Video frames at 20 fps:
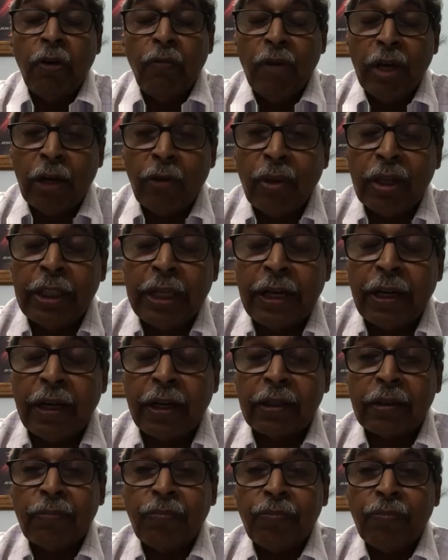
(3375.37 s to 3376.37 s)
wherever they
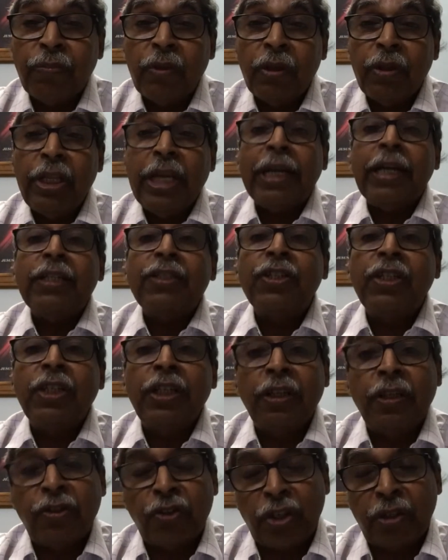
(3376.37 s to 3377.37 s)
are, they can
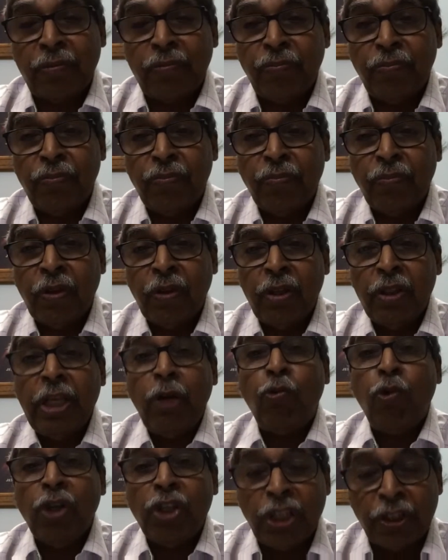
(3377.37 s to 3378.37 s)
see it. They
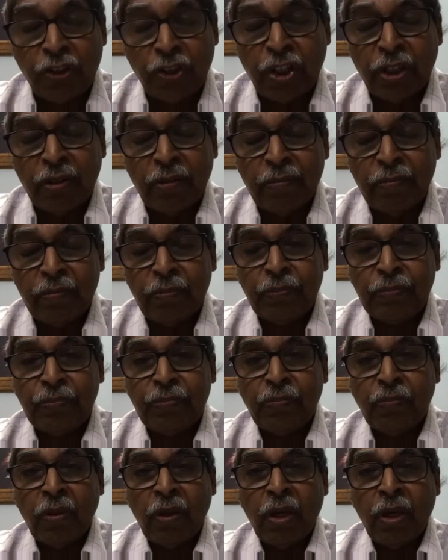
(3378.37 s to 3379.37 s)
watch it.
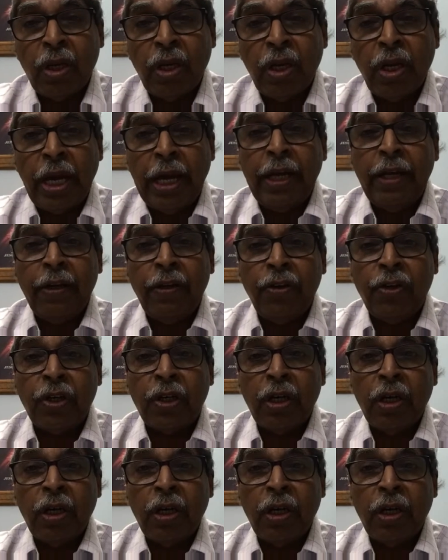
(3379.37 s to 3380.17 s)
And